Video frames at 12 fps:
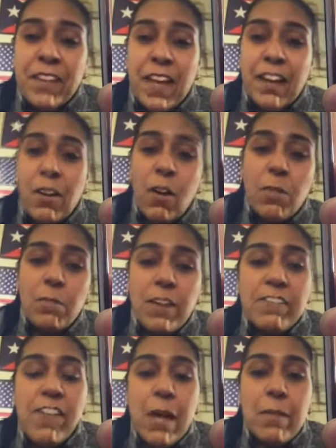And all
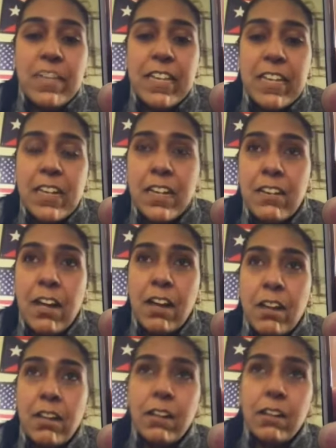my family,
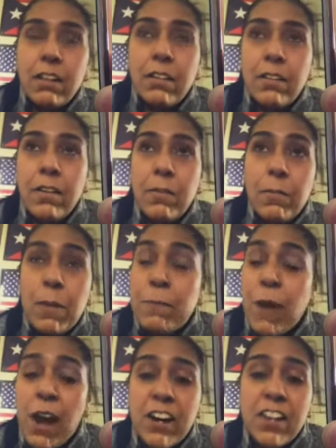my
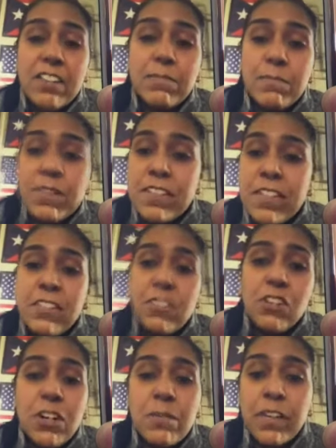parents, my
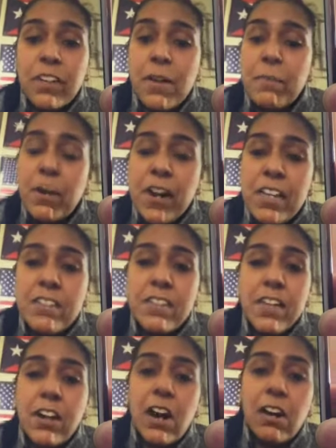sister, my grandparents,
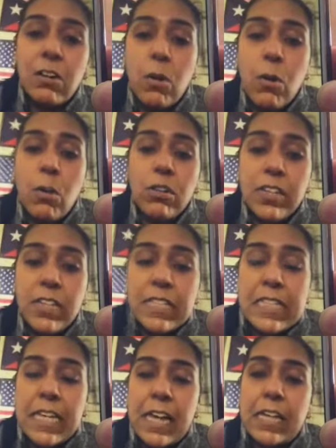they are all in
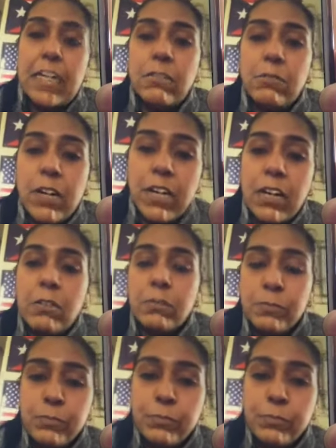the island right now.